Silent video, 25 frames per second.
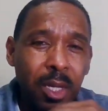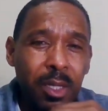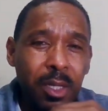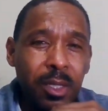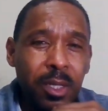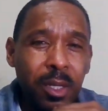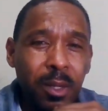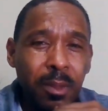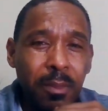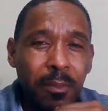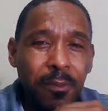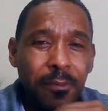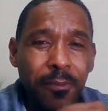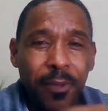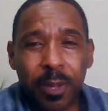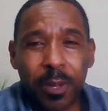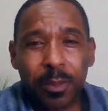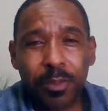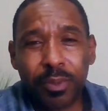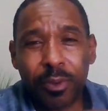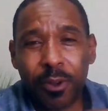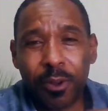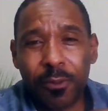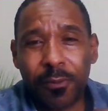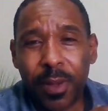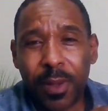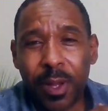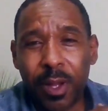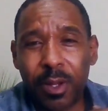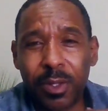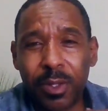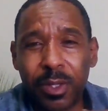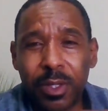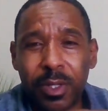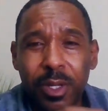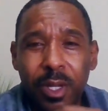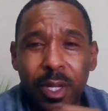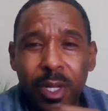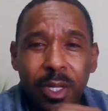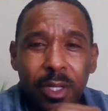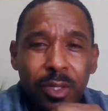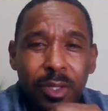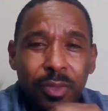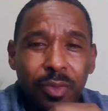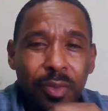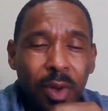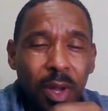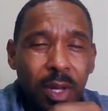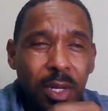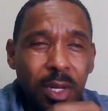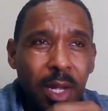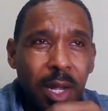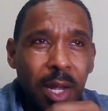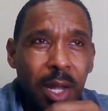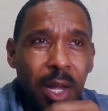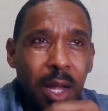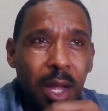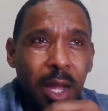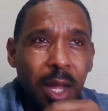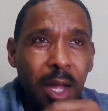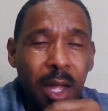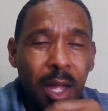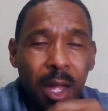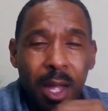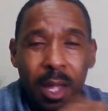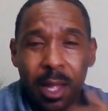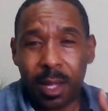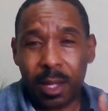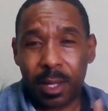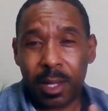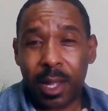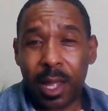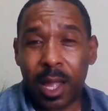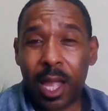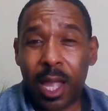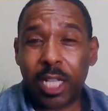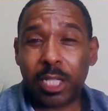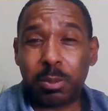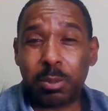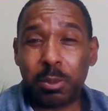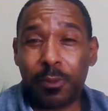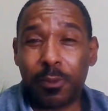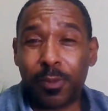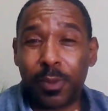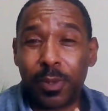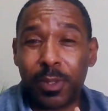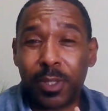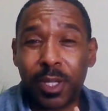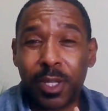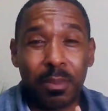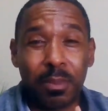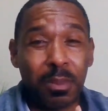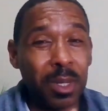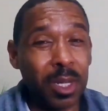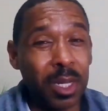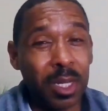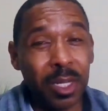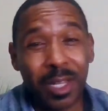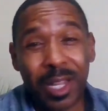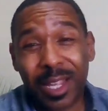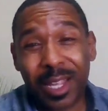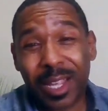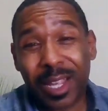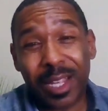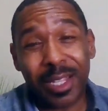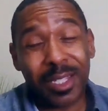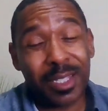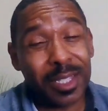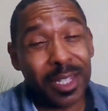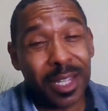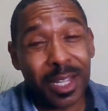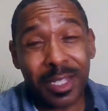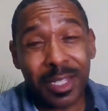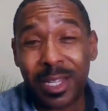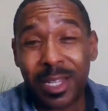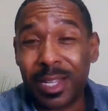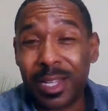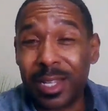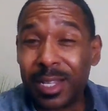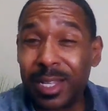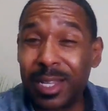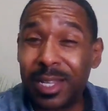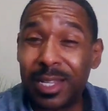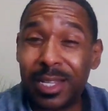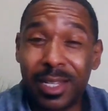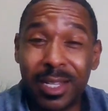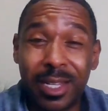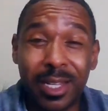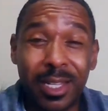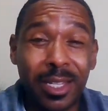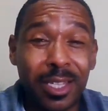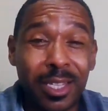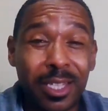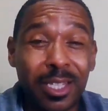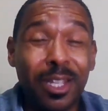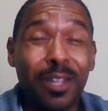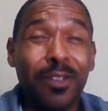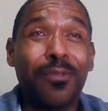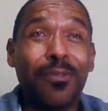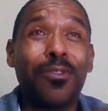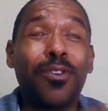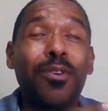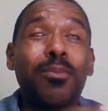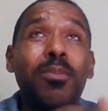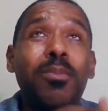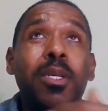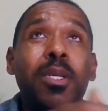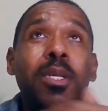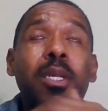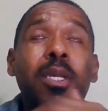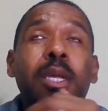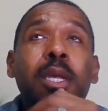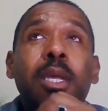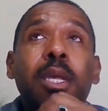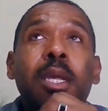some fake profiles trying to ask me for something, and like I said, they ain't getting anything from me.